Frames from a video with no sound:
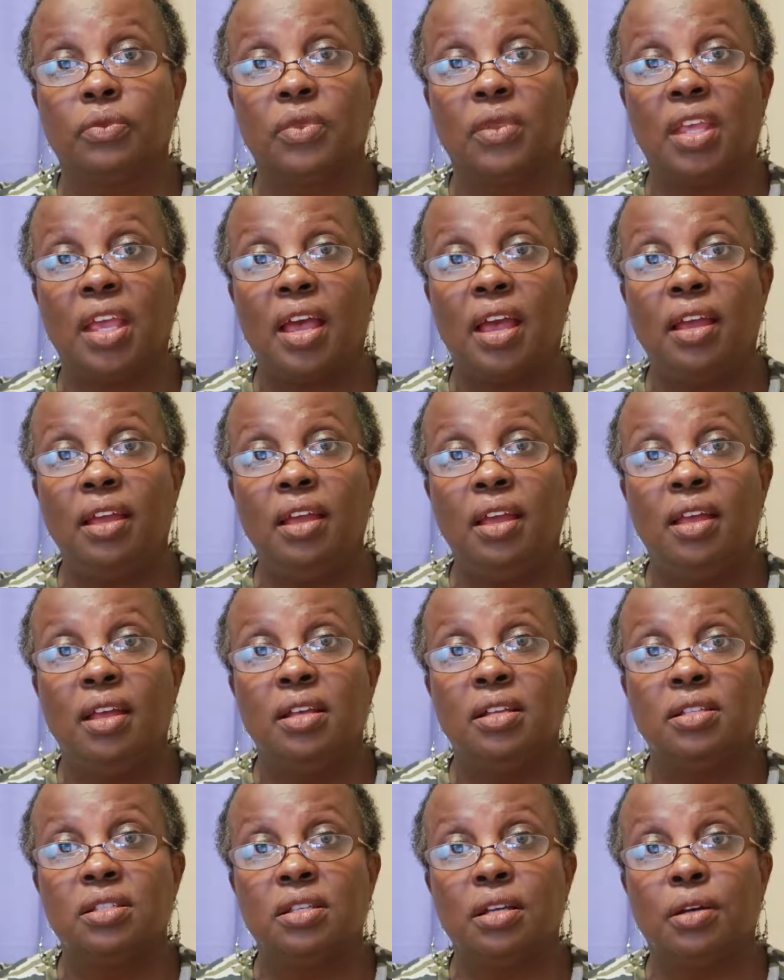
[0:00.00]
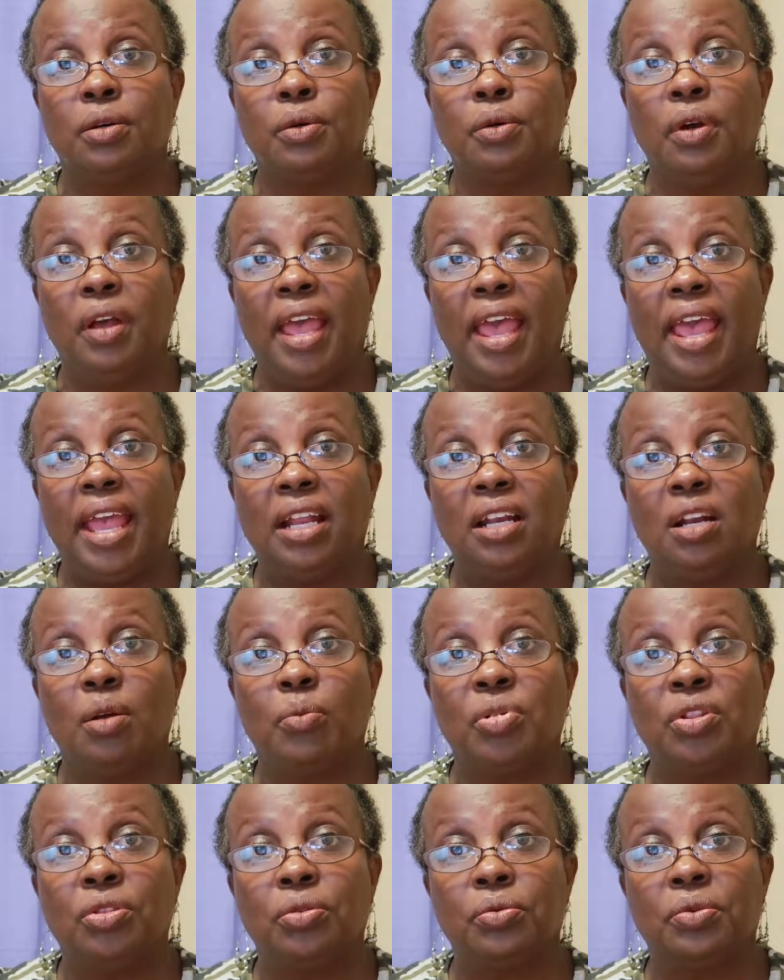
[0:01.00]
Okay, so hack
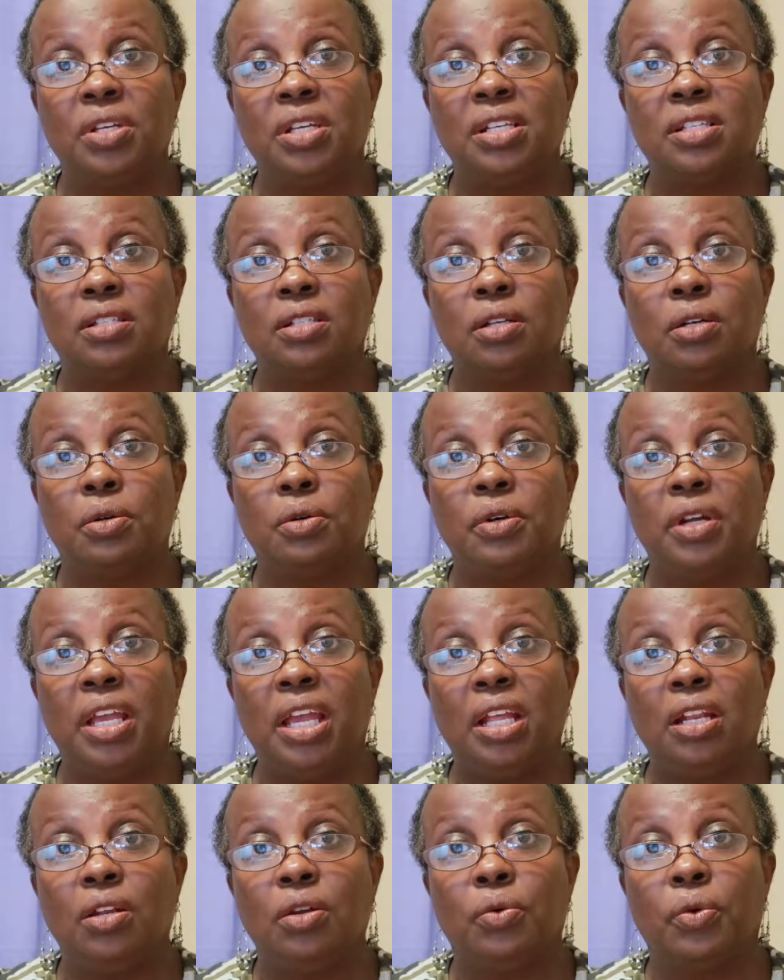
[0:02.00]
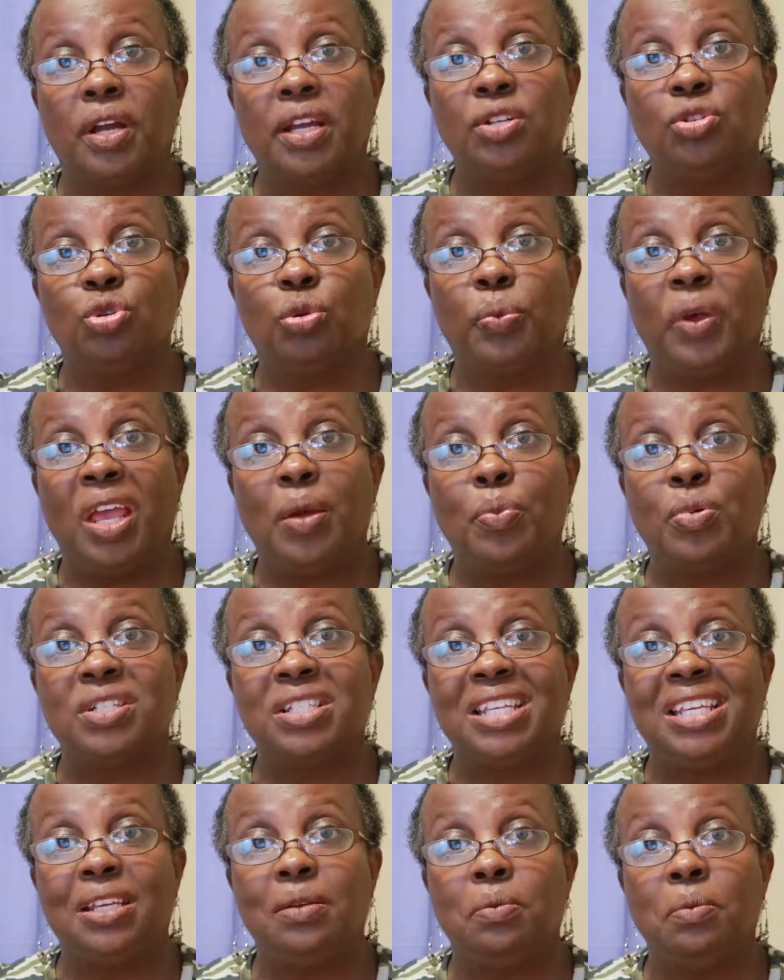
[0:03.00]
number 3 is to go ahead and grade your
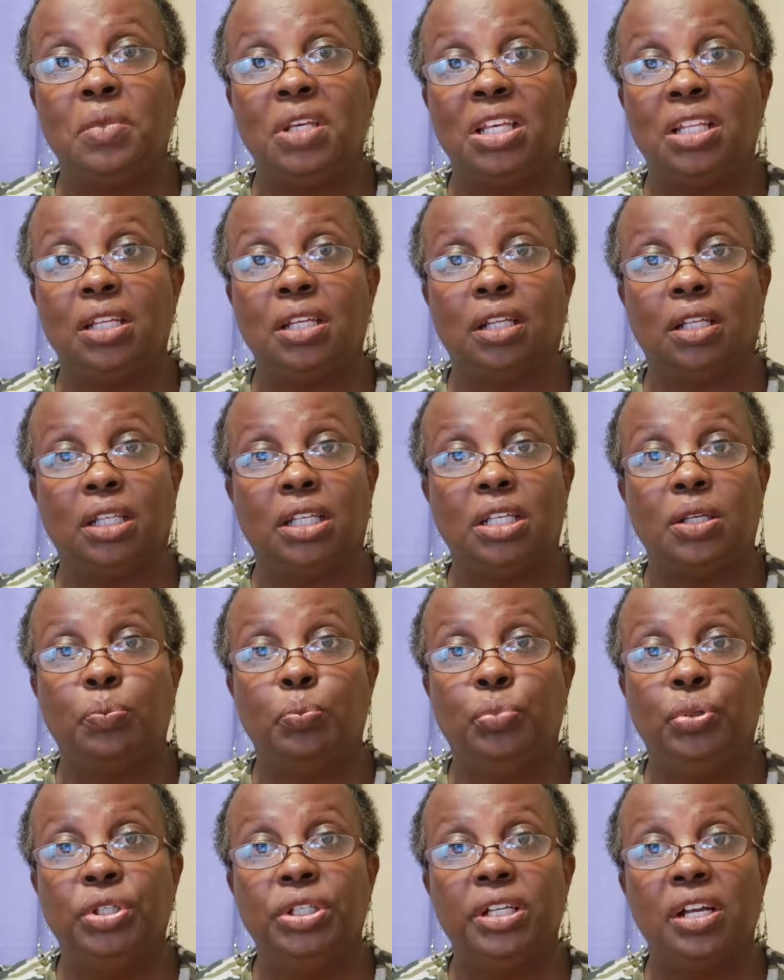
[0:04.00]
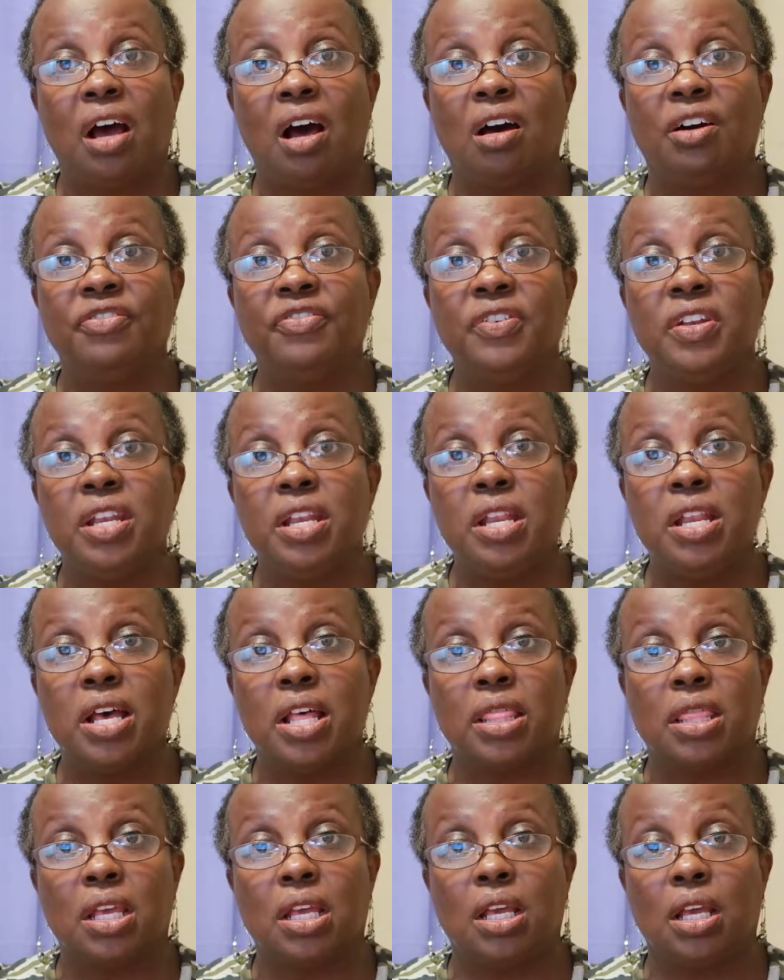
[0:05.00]
papers immediately. Put off
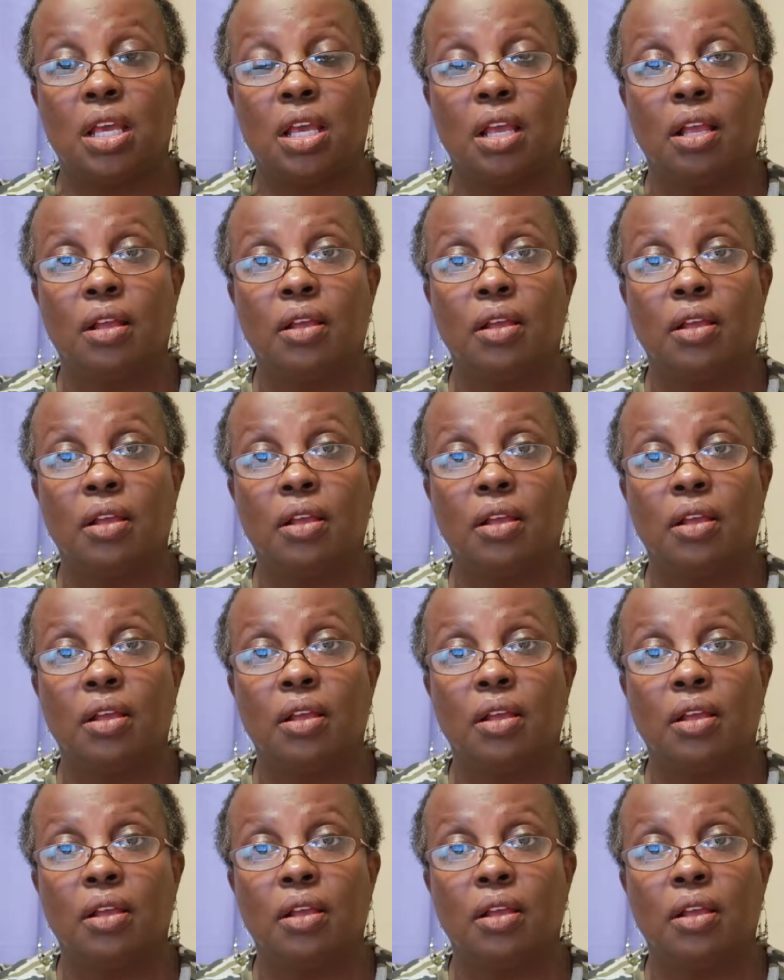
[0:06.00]
nothing.